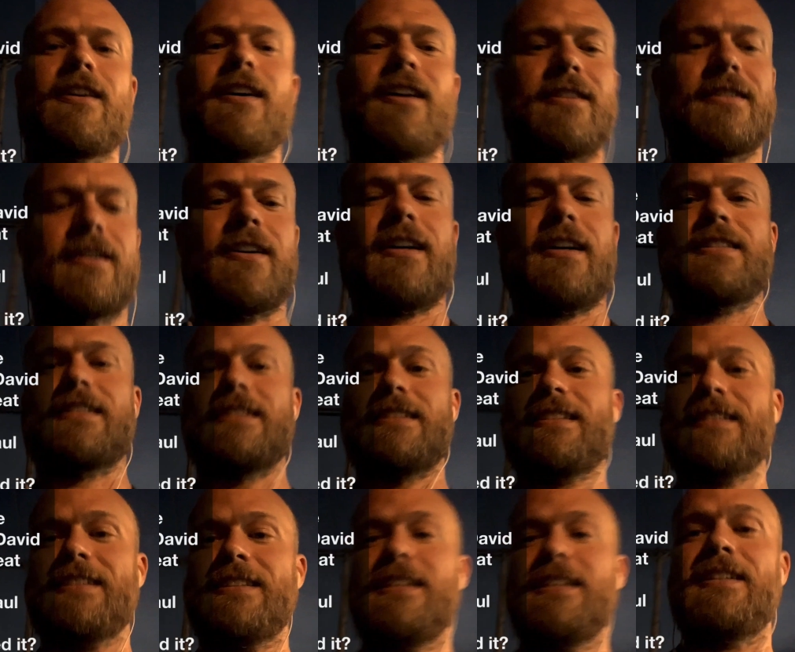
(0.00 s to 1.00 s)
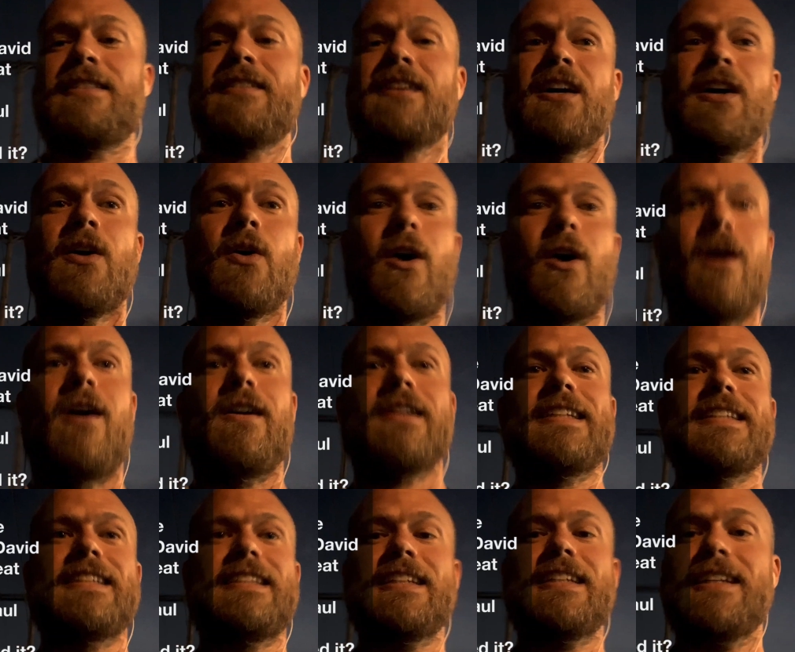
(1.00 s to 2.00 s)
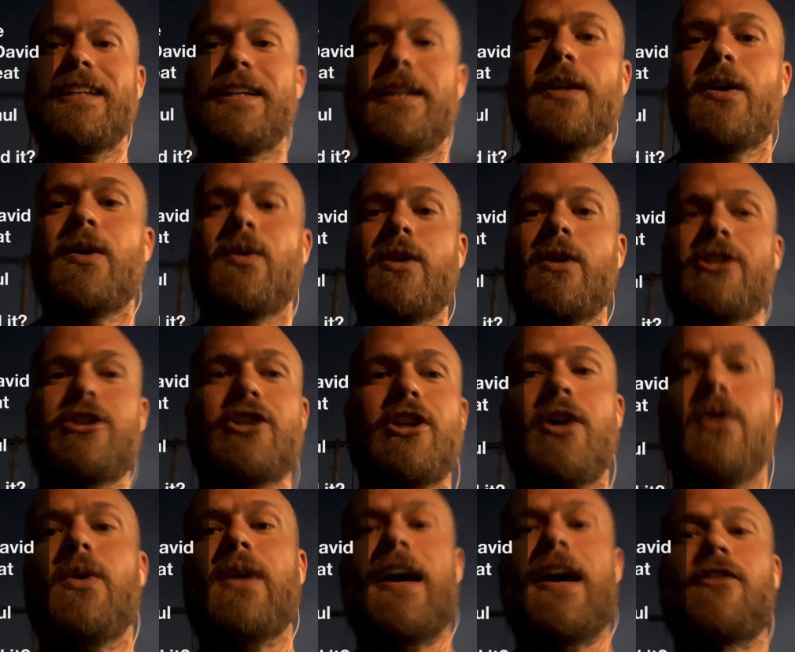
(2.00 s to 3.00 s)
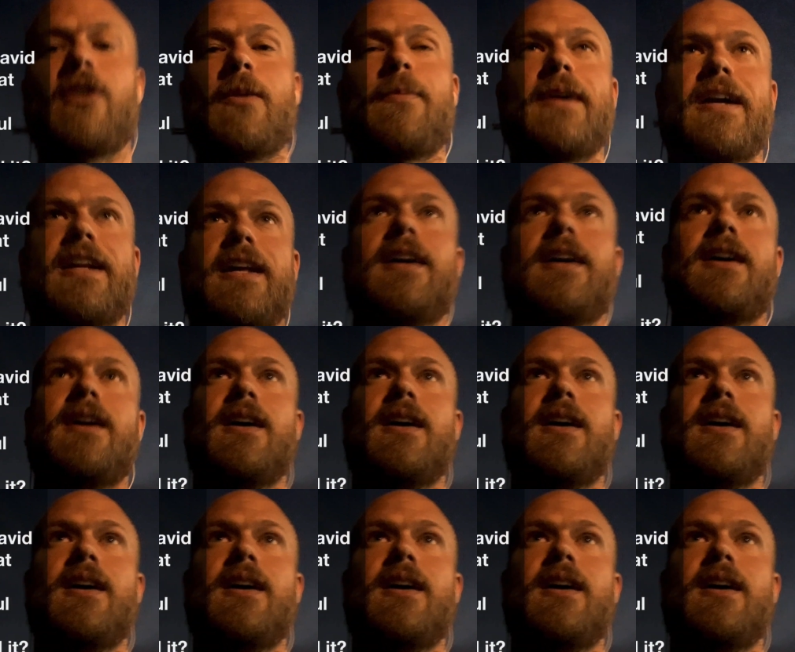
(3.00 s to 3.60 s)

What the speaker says: causing a scene. All he did was show everybody